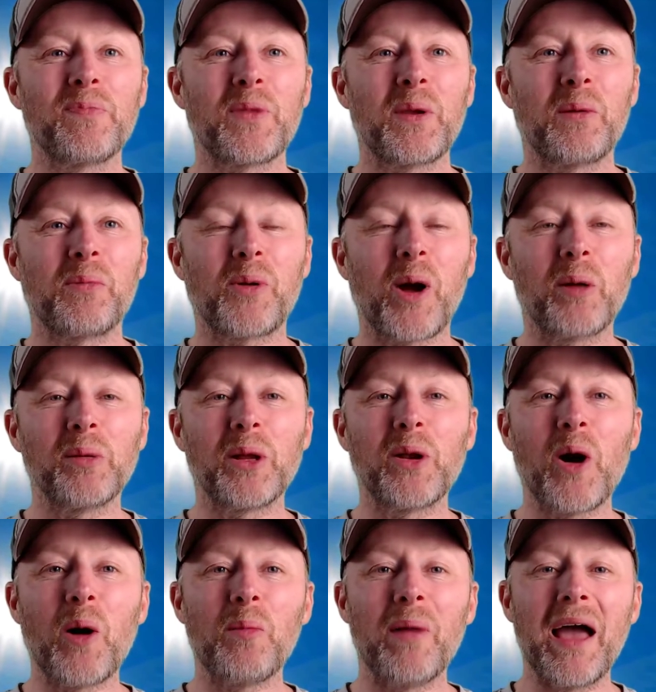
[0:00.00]
probably not
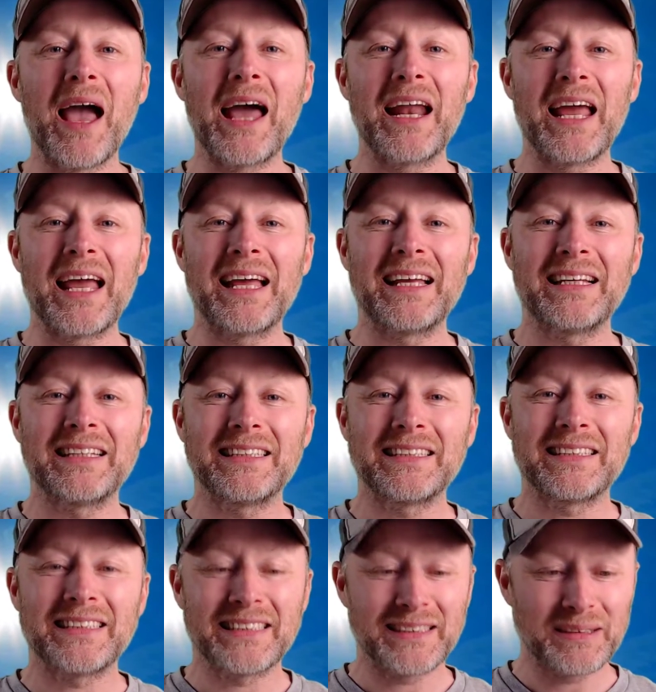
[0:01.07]
many.
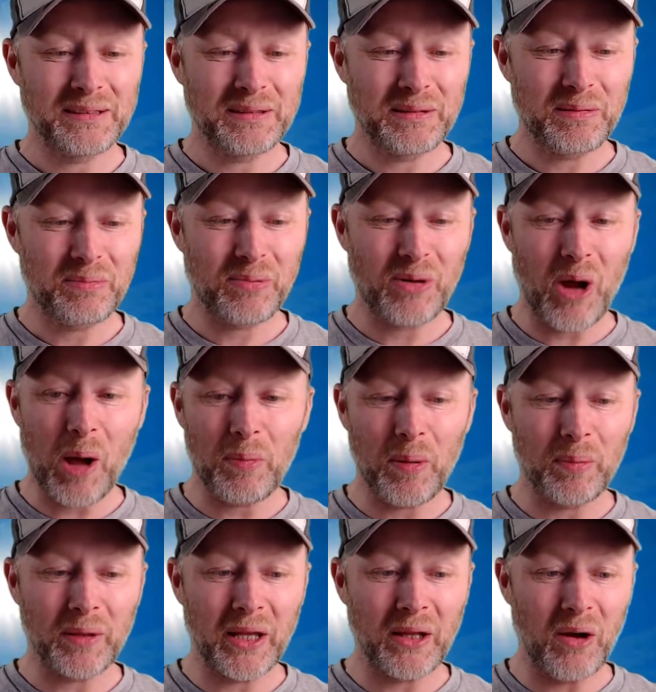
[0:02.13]
Probably
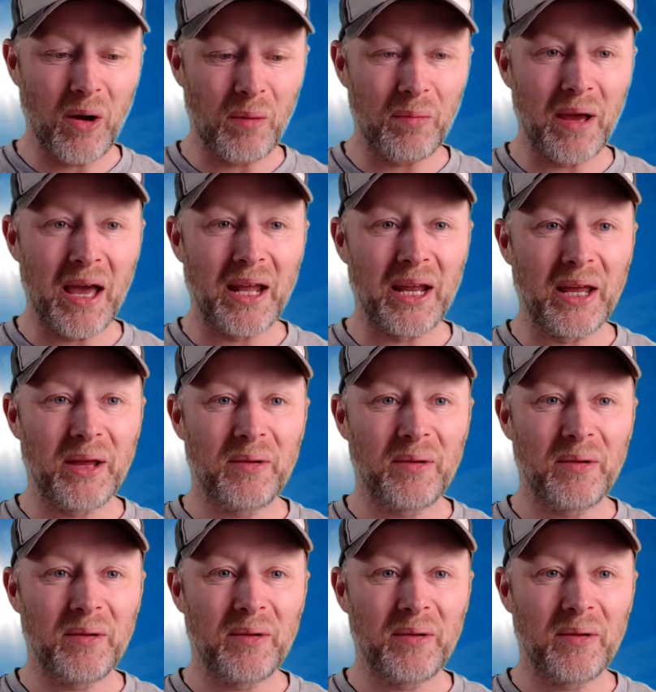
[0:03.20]
not many.